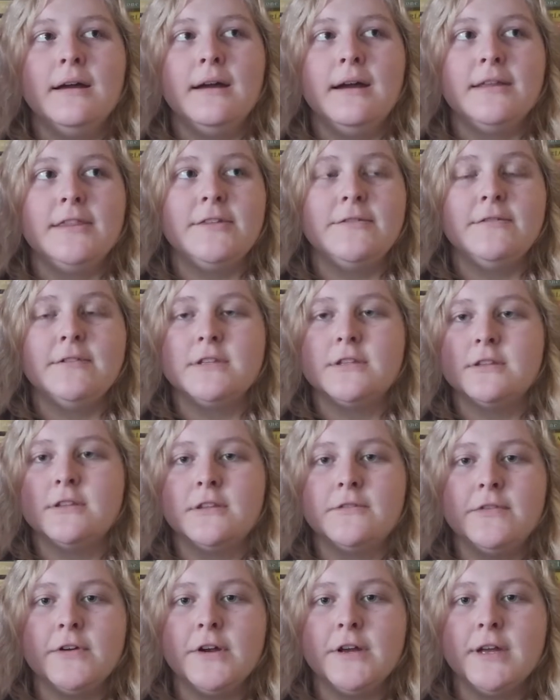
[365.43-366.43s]
It's at the
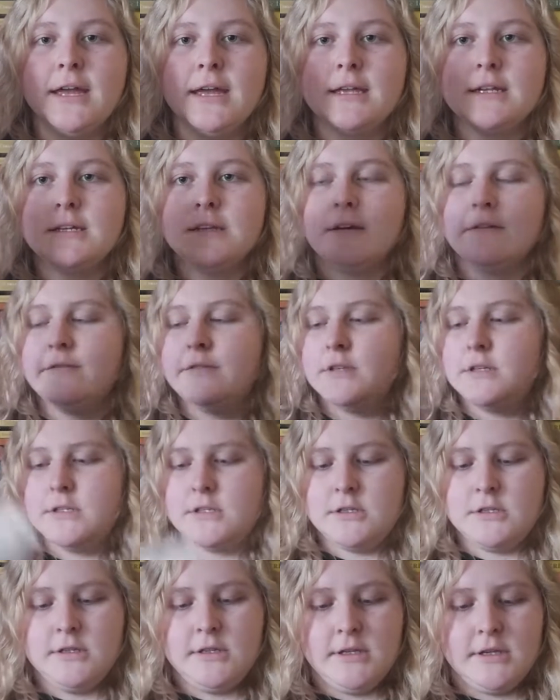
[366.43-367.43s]
very end of the
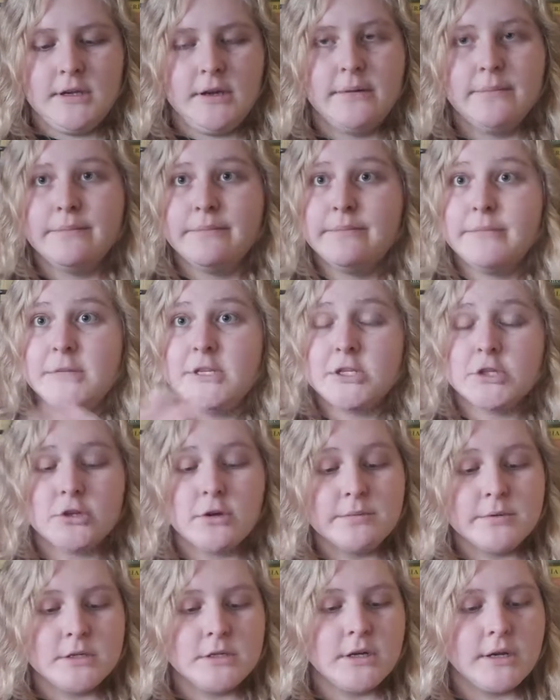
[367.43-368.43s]

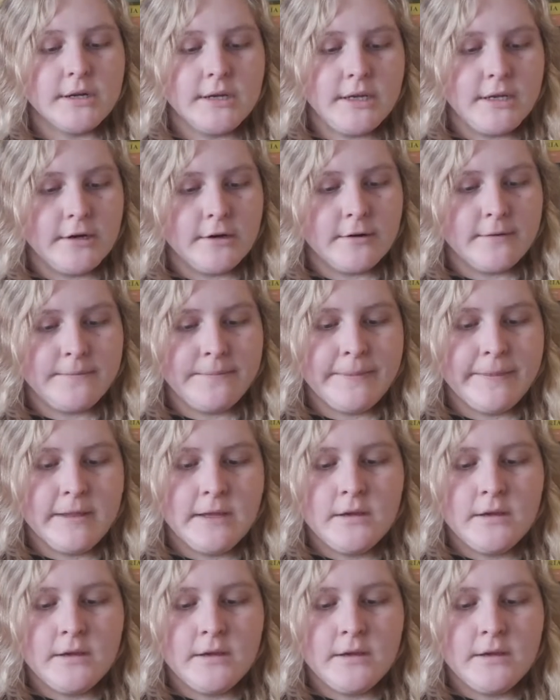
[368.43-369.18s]
description on here.